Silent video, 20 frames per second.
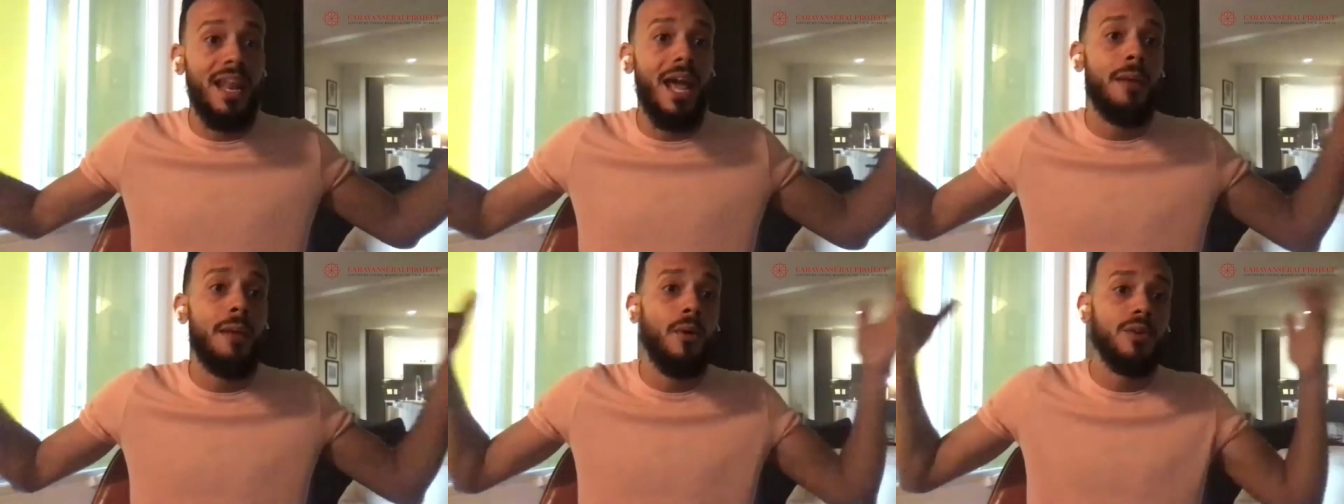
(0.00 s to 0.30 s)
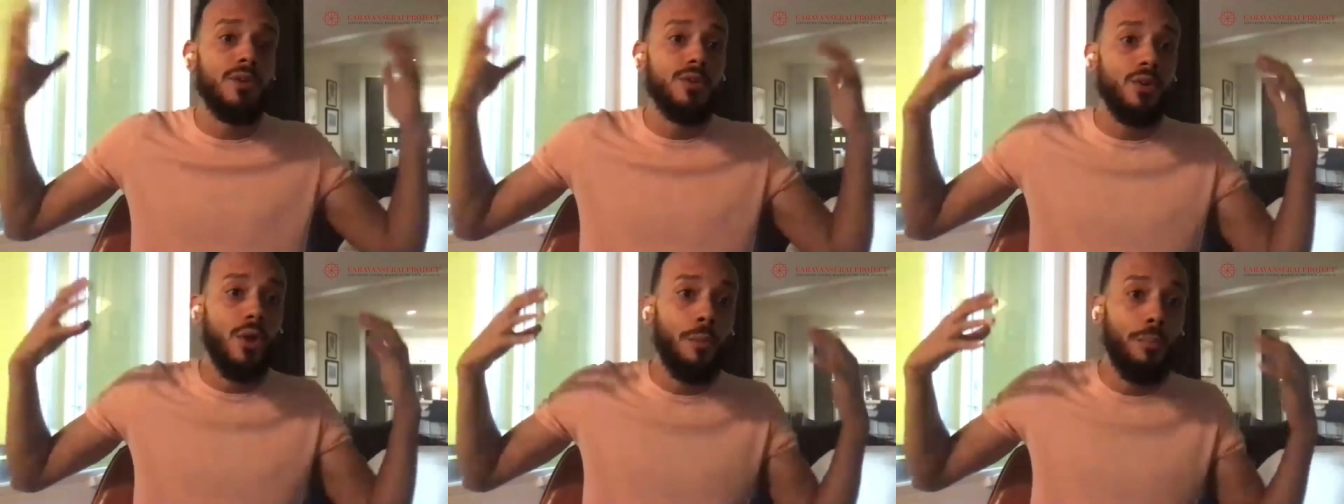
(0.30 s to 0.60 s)
And I'm
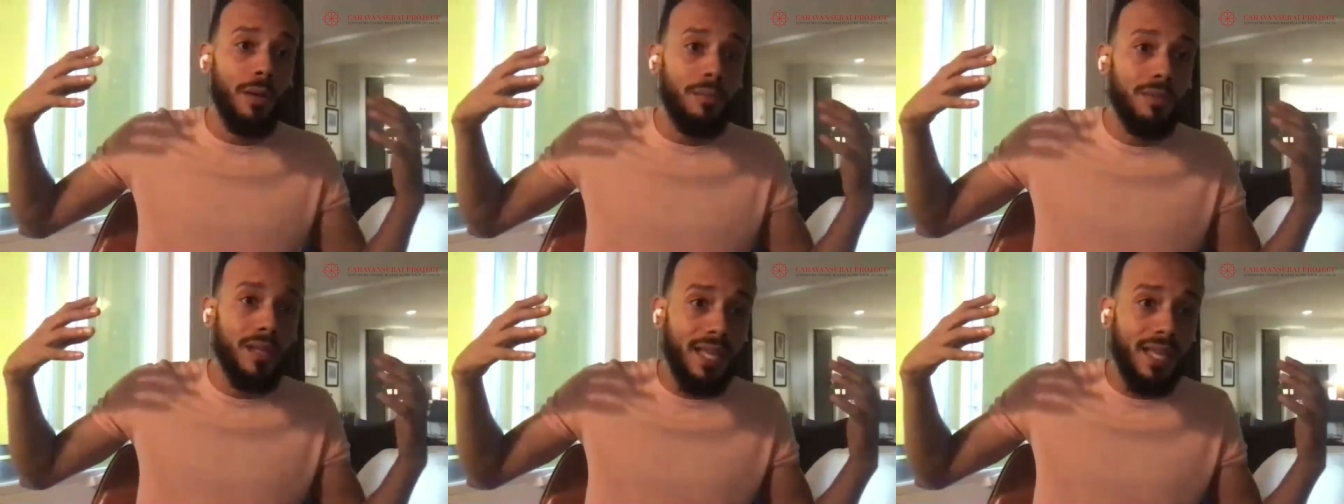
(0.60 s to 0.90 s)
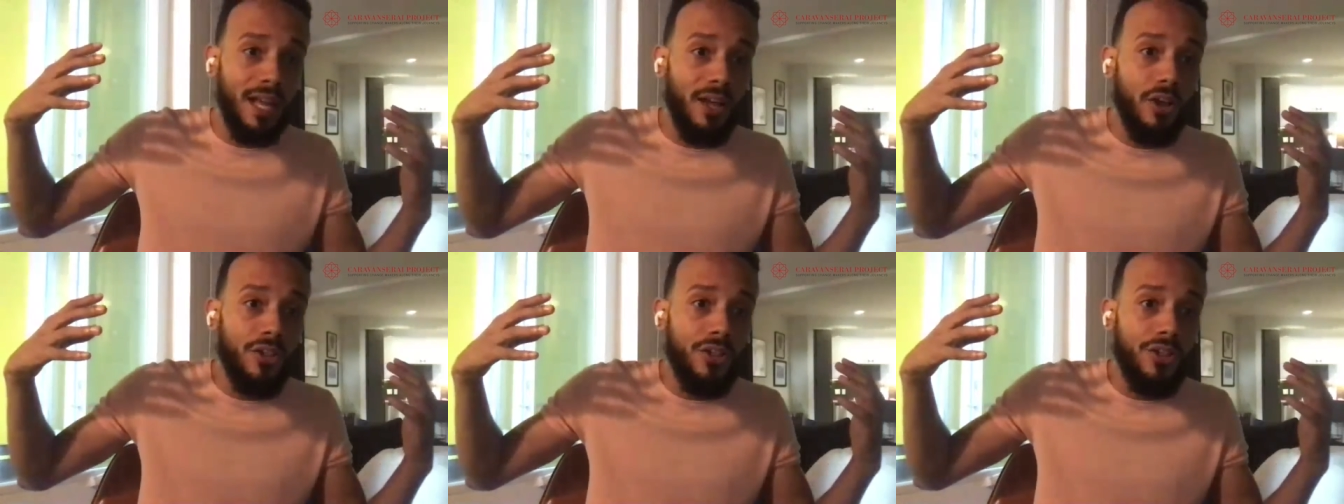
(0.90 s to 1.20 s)
also a public
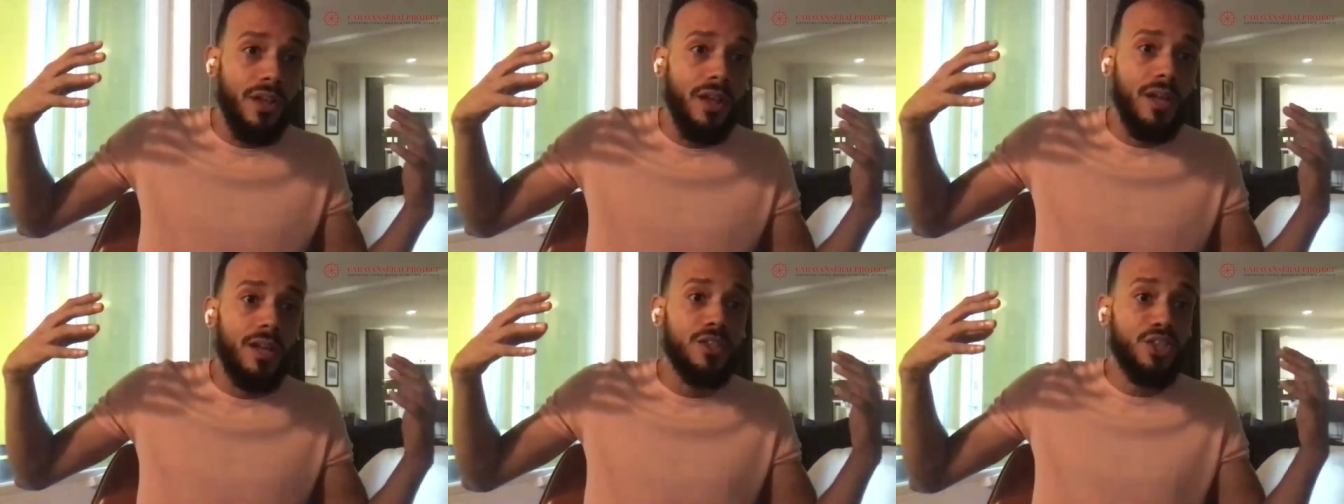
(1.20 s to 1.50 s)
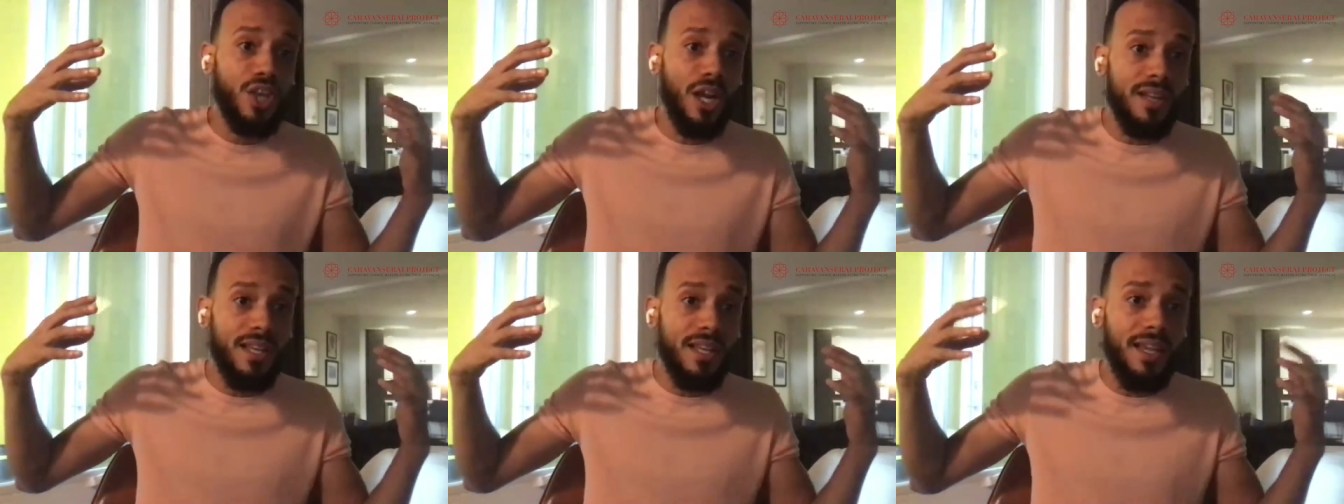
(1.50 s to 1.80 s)
health
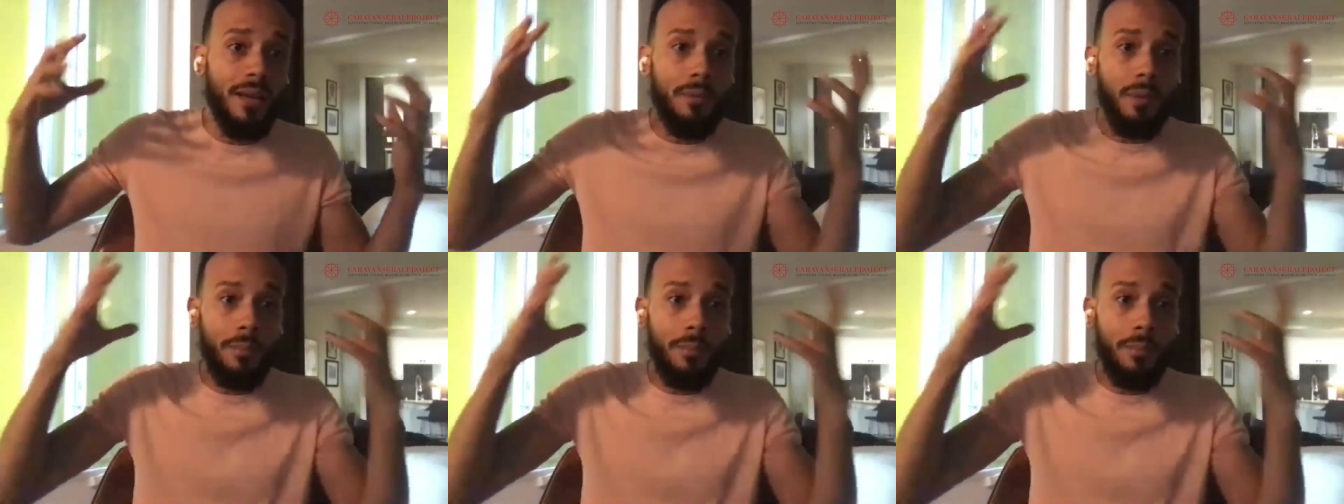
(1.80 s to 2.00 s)
junkie.